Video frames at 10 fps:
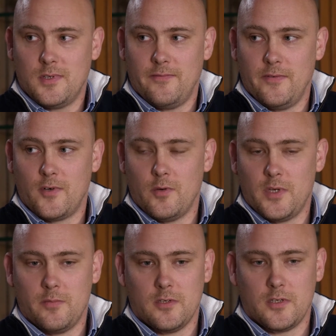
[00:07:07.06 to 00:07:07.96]
If you've got
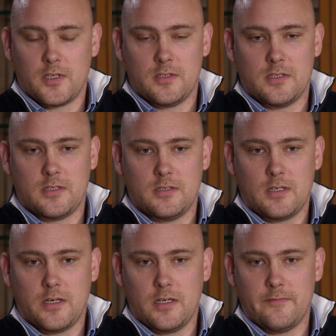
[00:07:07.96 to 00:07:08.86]
people on a consistent
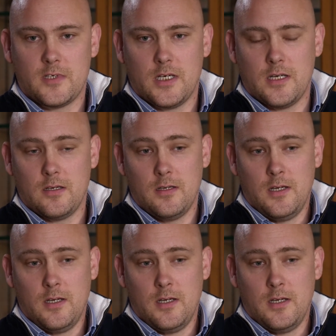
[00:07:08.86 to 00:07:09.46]
cycle of churn.